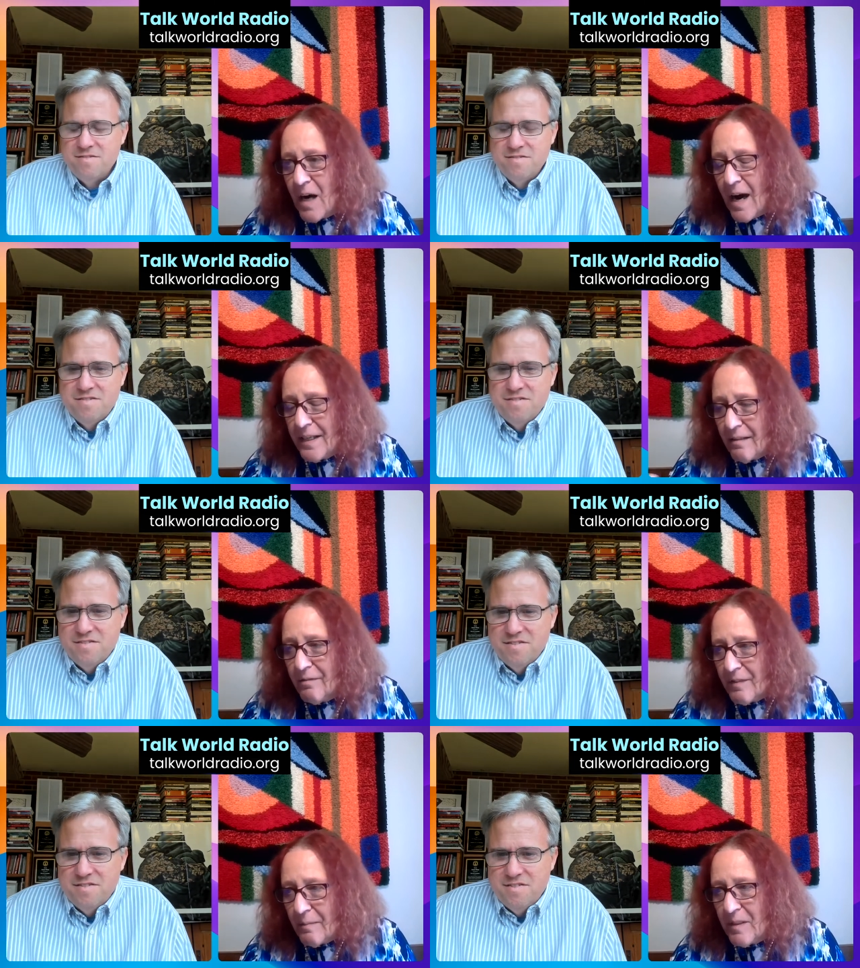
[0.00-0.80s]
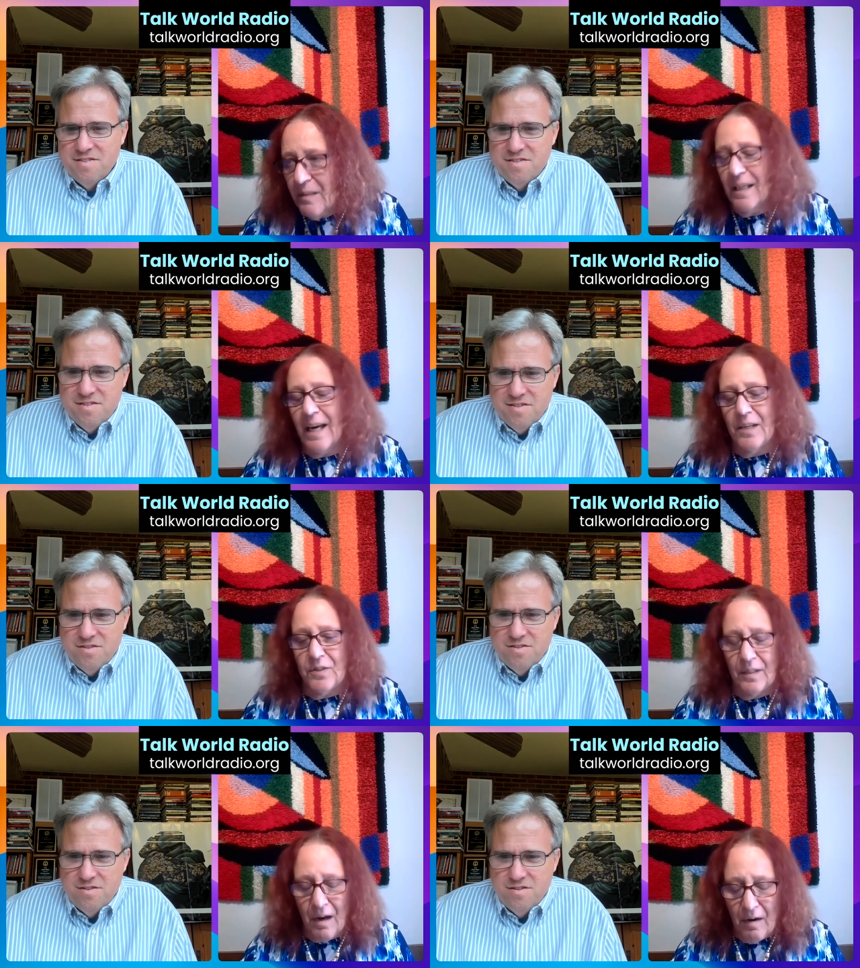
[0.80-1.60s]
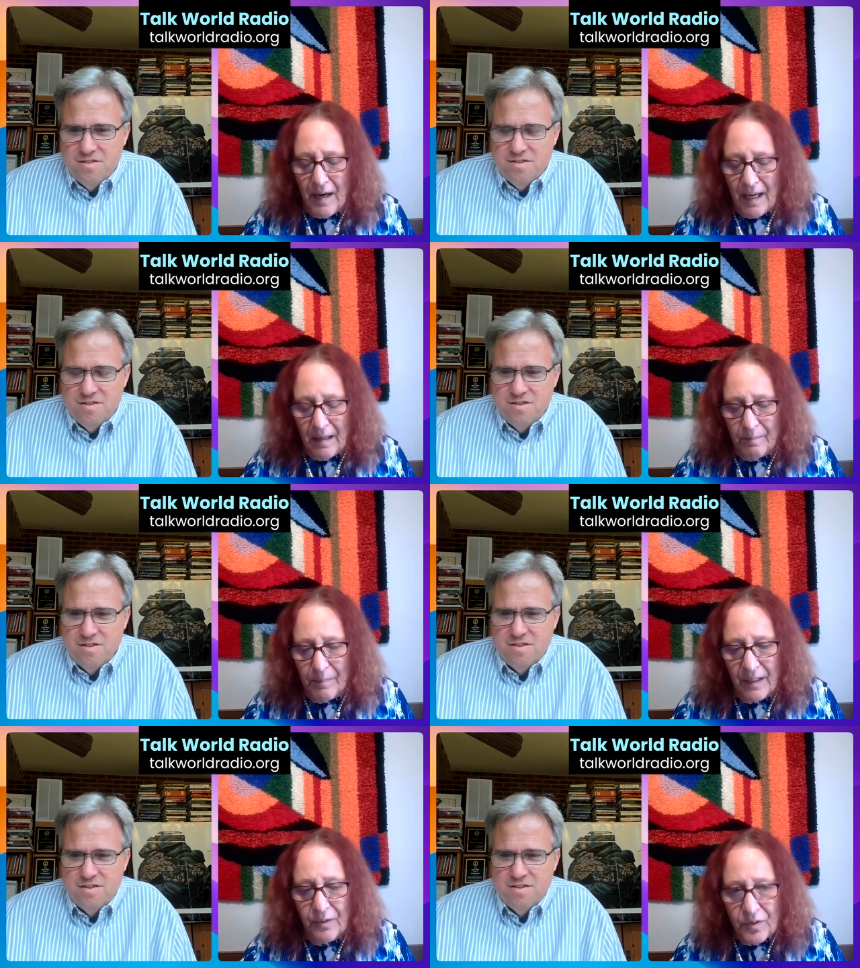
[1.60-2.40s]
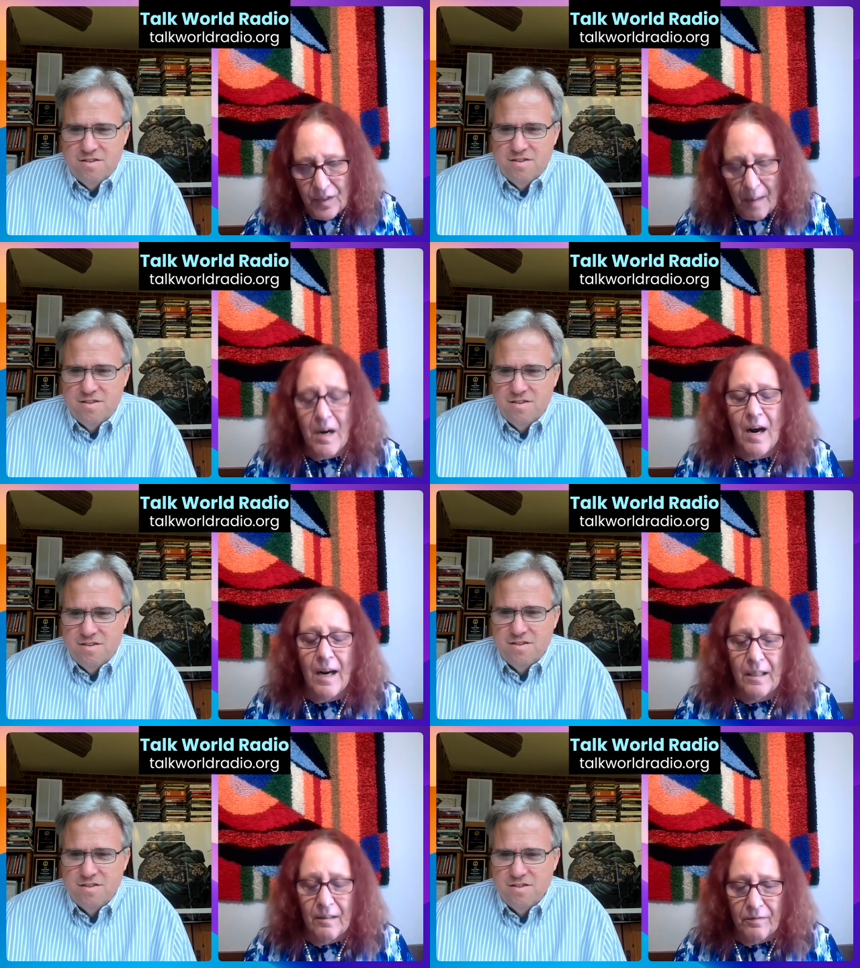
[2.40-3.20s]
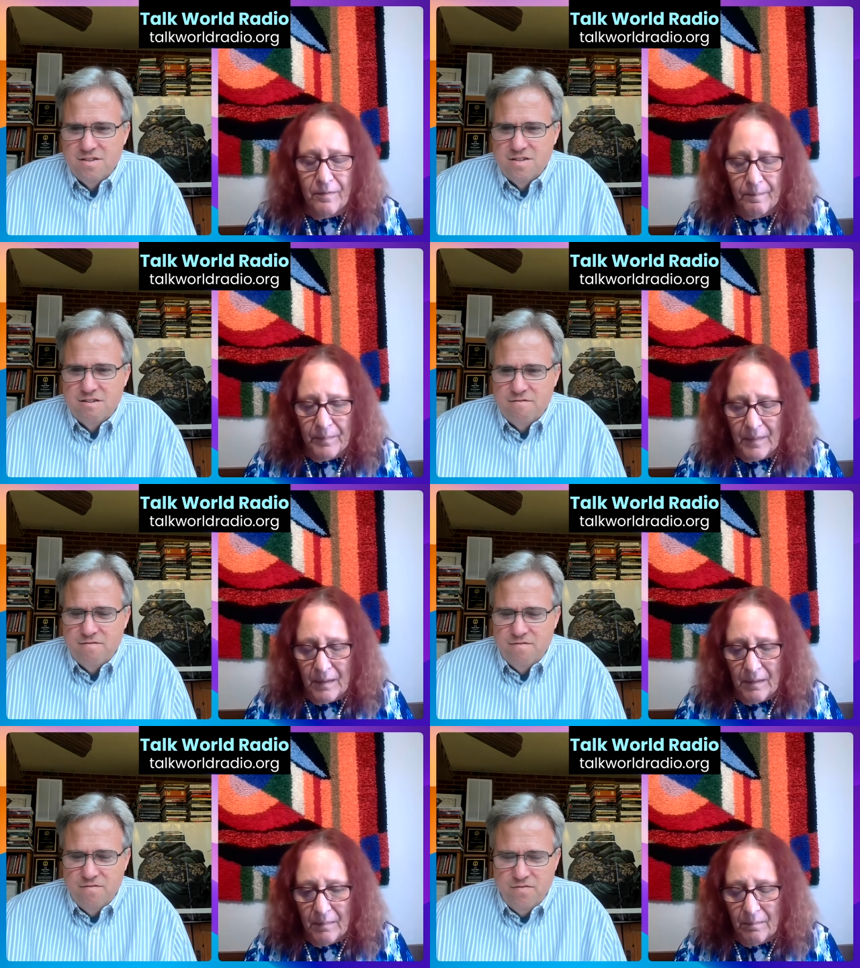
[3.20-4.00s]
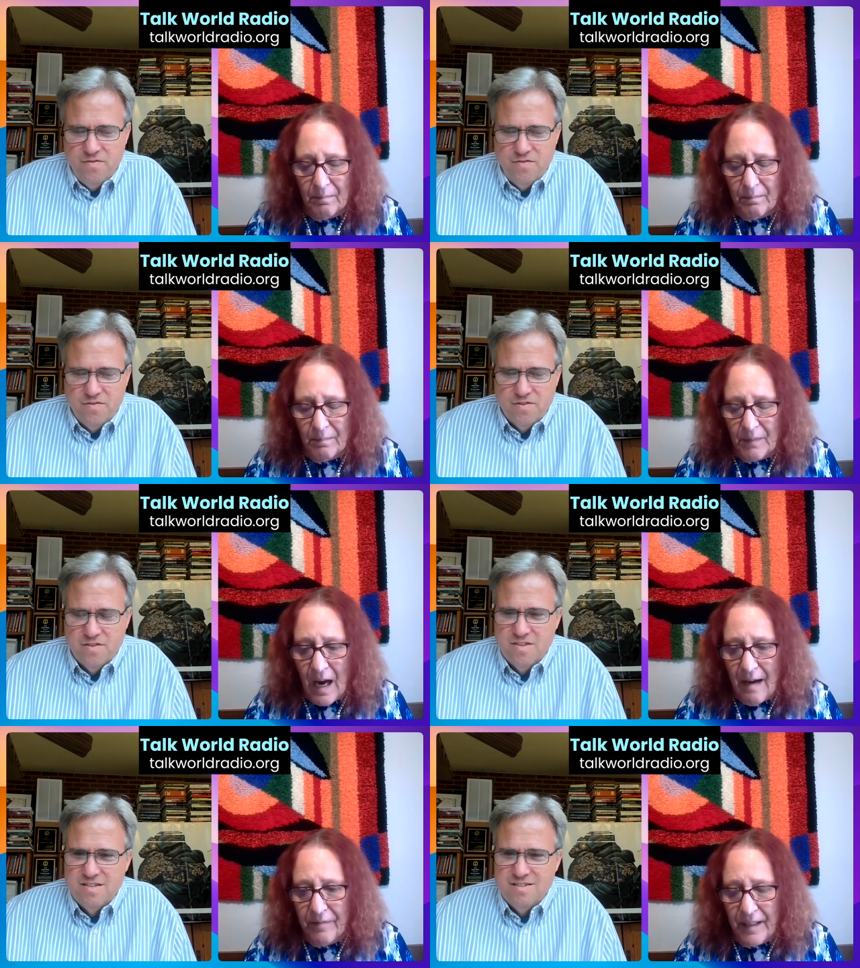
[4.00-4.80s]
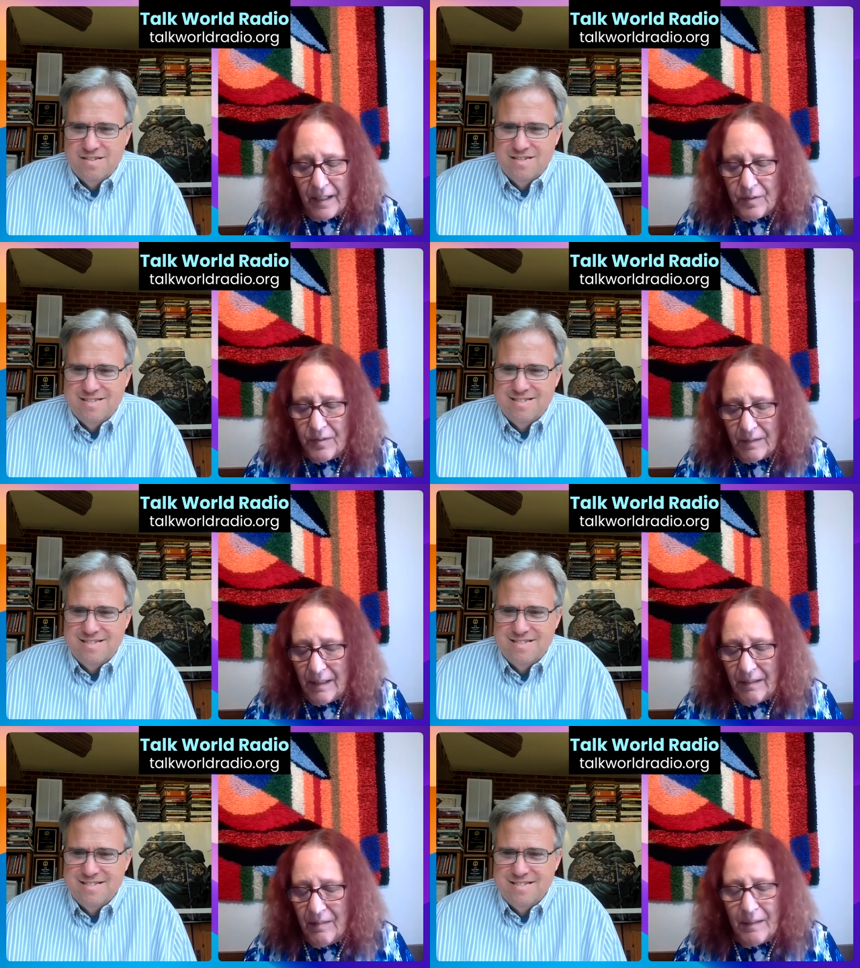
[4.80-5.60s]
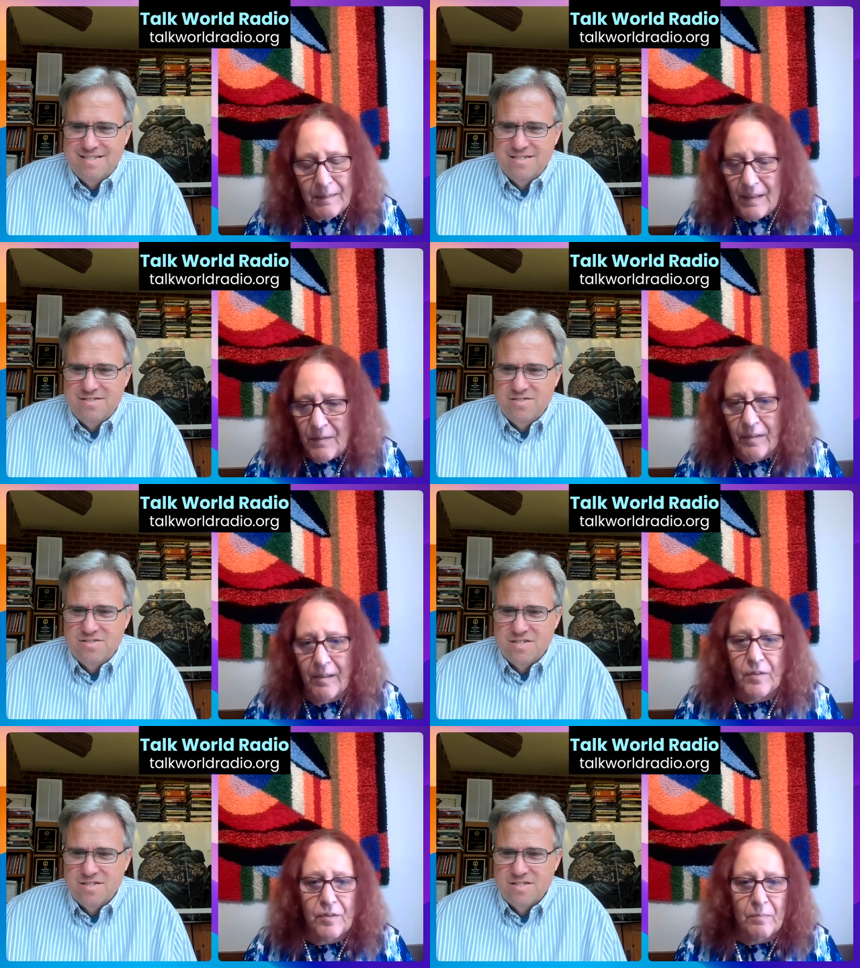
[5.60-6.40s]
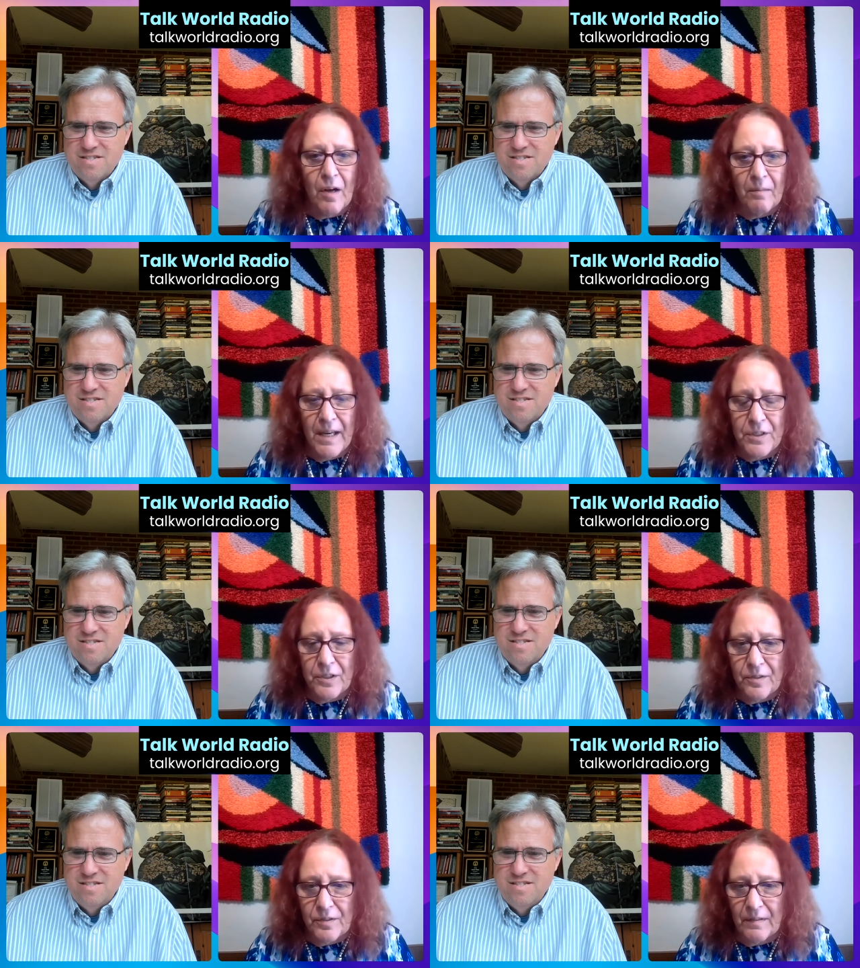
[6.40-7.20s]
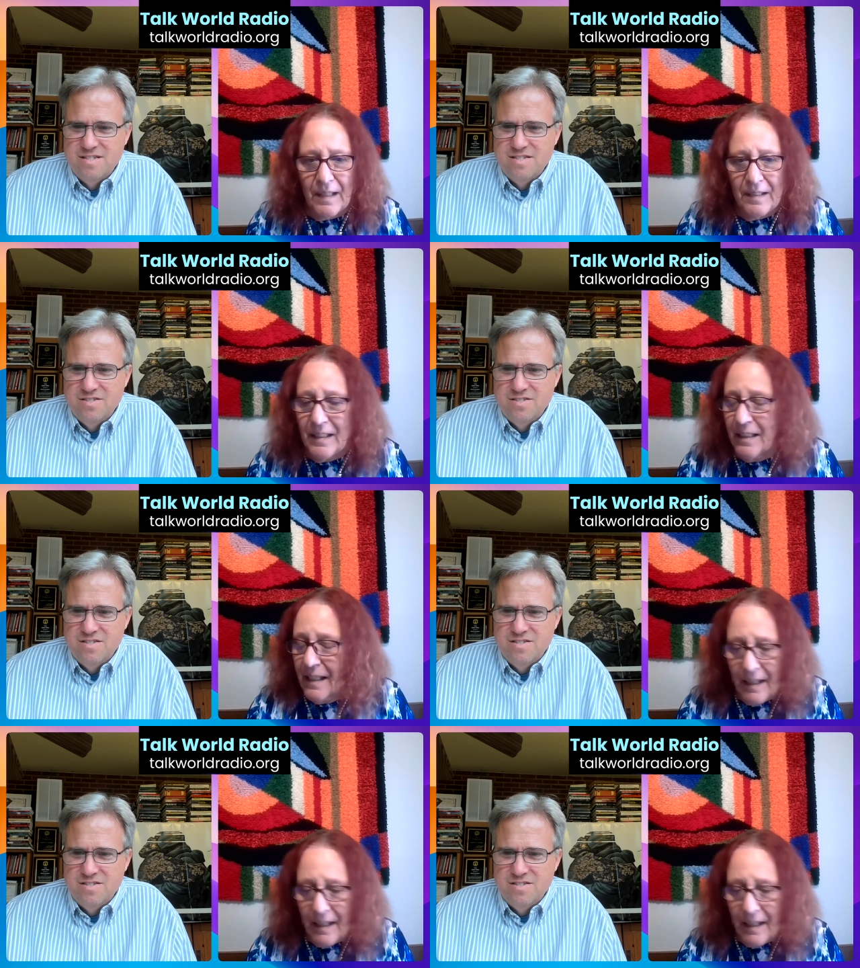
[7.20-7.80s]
Speaker 1: some kind of communication going and build some kind of confidence, even in very small measures,